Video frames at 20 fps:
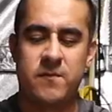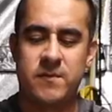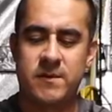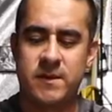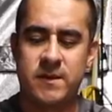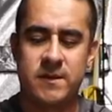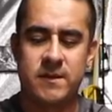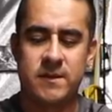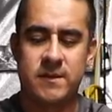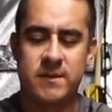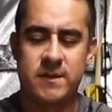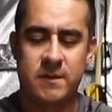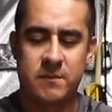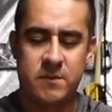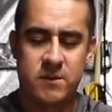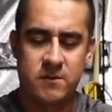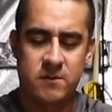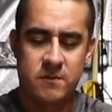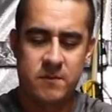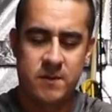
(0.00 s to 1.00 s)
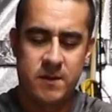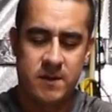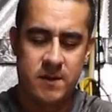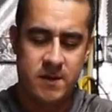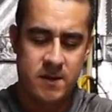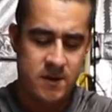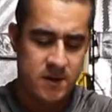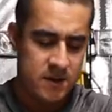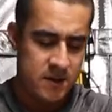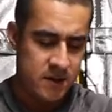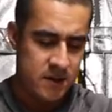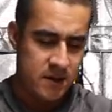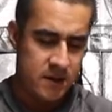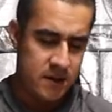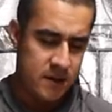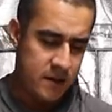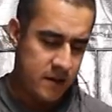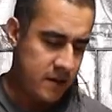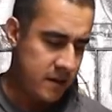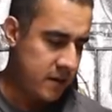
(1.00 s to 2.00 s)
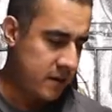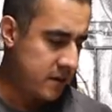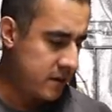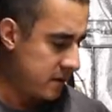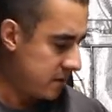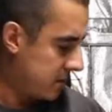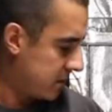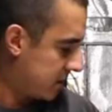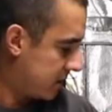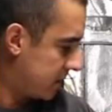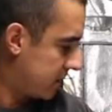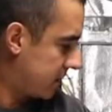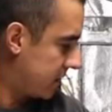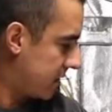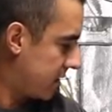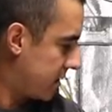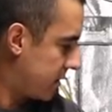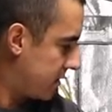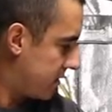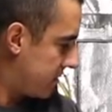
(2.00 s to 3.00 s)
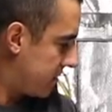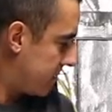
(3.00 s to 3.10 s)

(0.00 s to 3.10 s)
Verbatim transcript: she doesn't seem too big. Let's see what she's at.